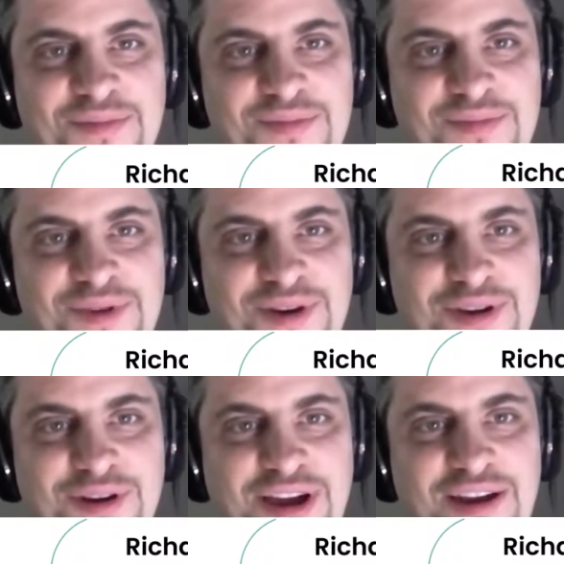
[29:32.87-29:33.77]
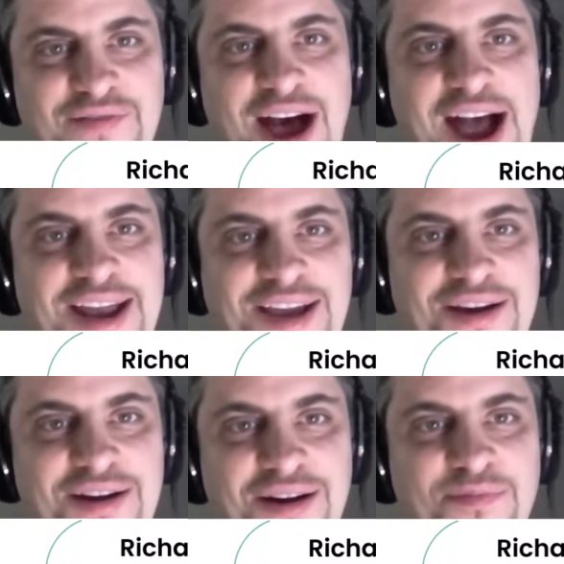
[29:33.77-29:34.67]
you're kind of hiding
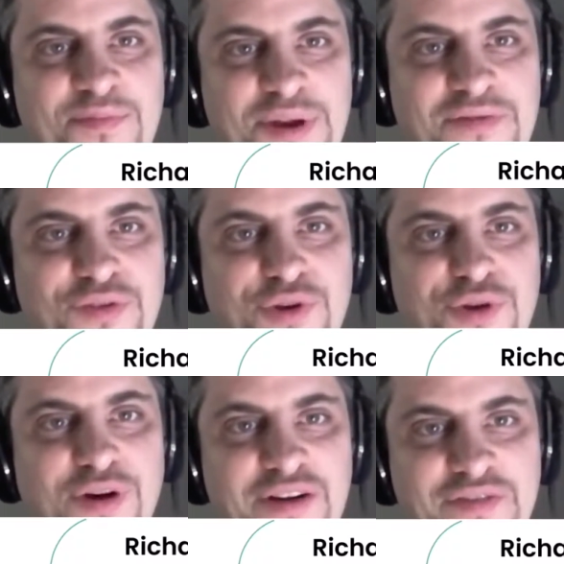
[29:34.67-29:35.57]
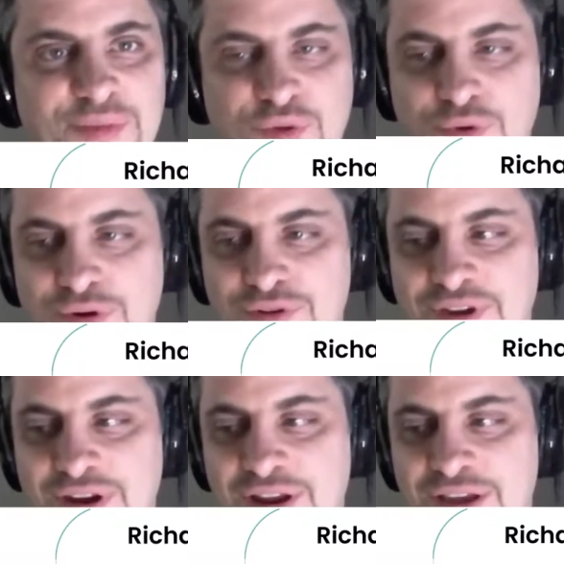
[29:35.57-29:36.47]
a bit of who you are from the world.
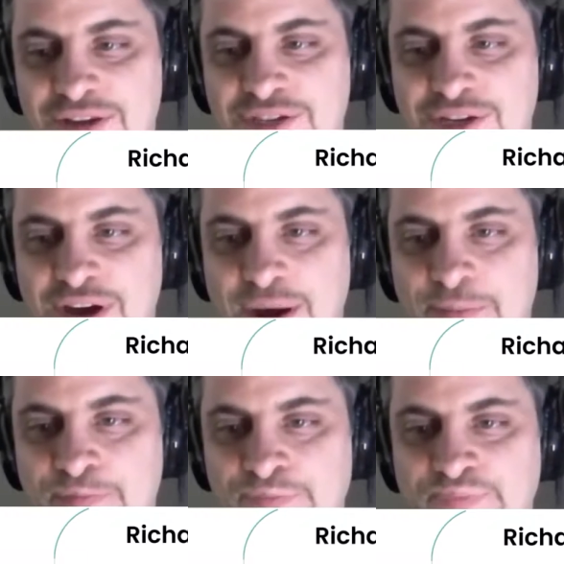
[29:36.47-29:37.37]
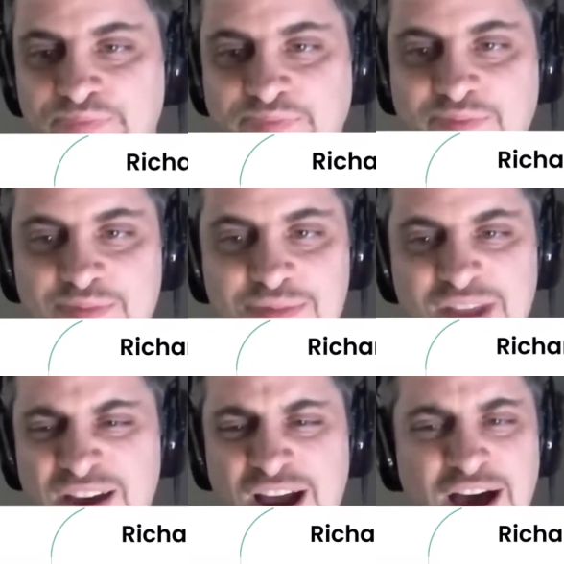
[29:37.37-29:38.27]
And it is and
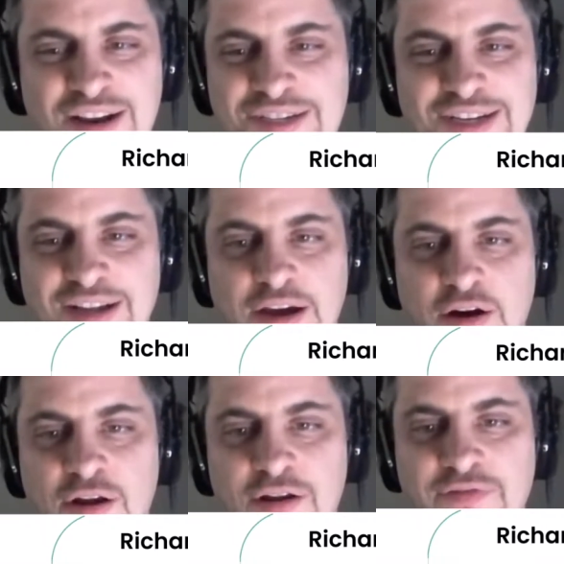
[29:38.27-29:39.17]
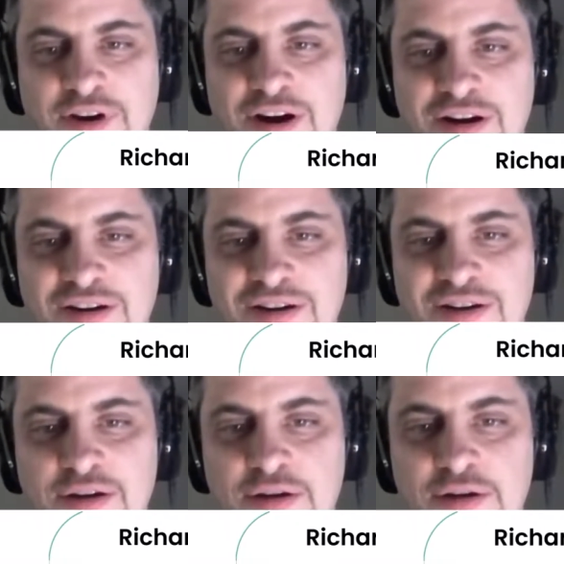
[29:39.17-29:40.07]
honestly, like all of our
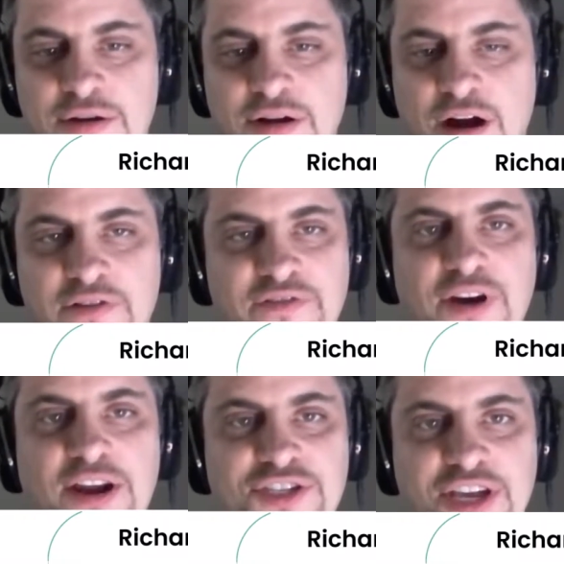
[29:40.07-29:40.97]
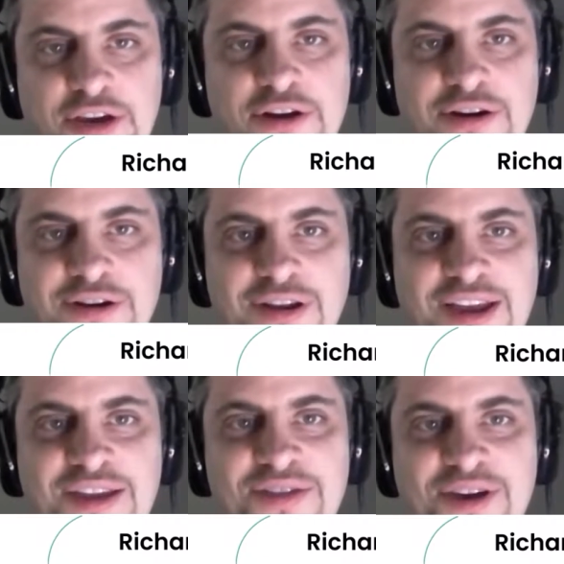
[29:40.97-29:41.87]
friends here, like
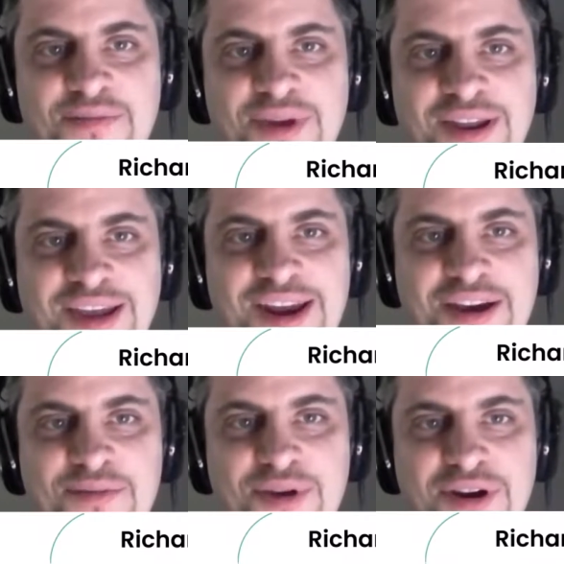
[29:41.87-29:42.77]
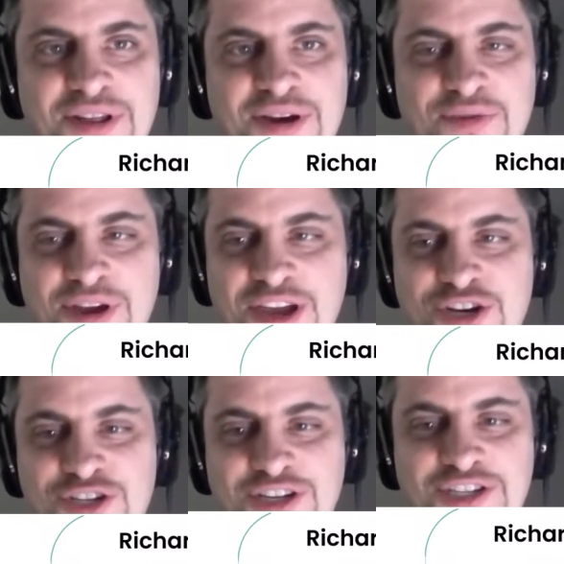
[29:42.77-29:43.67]
in the Atlanta community that we
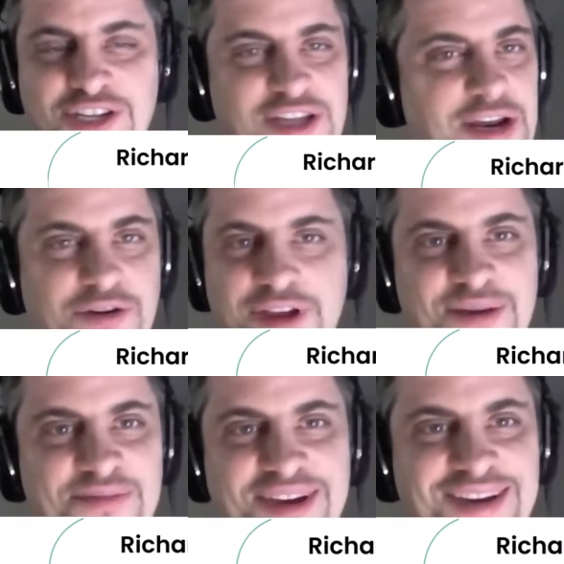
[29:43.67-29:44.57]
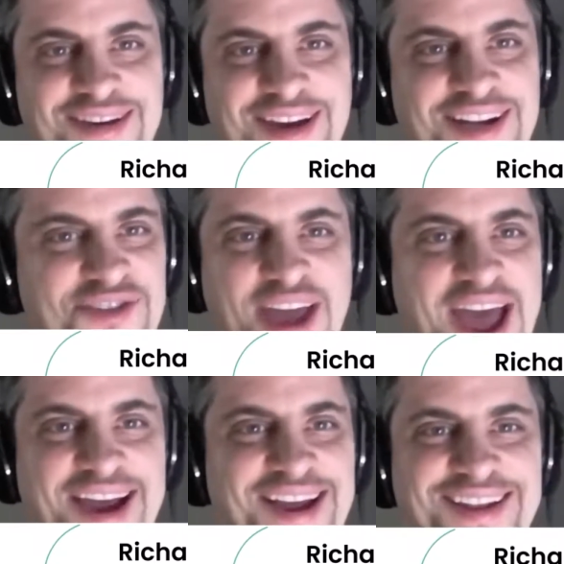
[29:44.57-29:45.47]
occasionally see, they don't get me, and it's
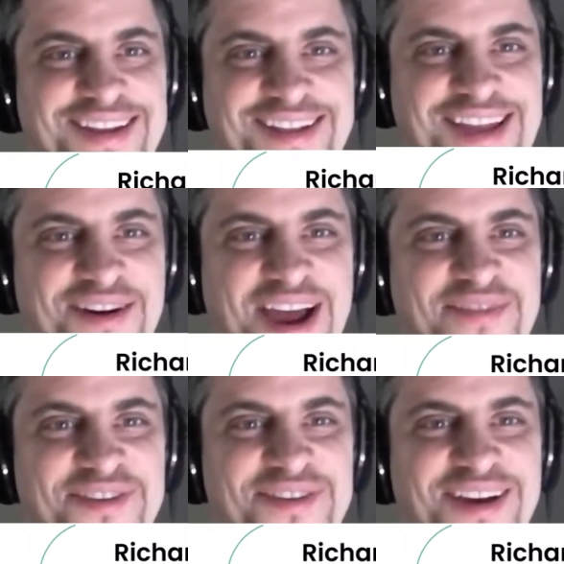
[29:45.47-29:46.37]
okay. They don't have to,